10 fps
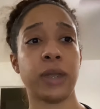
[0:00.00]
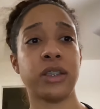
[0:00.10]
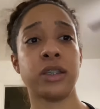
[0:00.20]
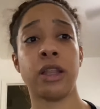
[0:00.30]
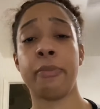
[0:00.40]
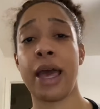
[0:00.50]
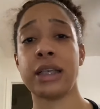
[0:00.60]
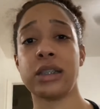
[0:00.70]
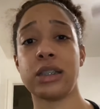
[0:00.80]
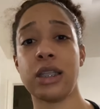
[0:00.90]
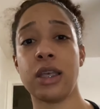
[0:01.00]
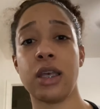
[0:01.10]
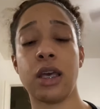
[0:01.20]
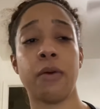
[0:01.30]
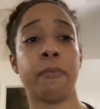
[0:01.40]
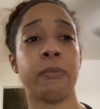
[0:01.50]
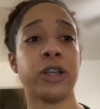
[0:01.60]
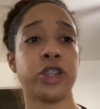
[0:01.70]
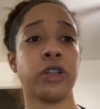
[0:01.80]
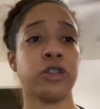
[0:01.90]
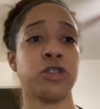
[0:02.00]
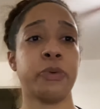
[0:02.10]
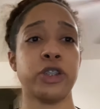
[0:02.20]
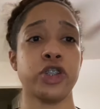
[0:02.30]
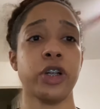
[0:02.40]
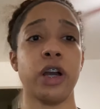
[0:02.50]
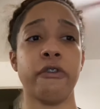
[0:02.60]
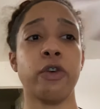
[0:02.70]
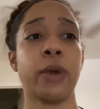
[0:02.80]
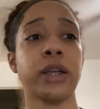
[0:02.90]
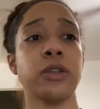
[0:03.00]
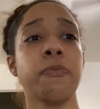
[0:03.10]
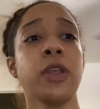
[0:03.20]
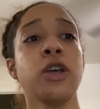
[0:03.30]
until it passes the muscular sphincter of the rectum.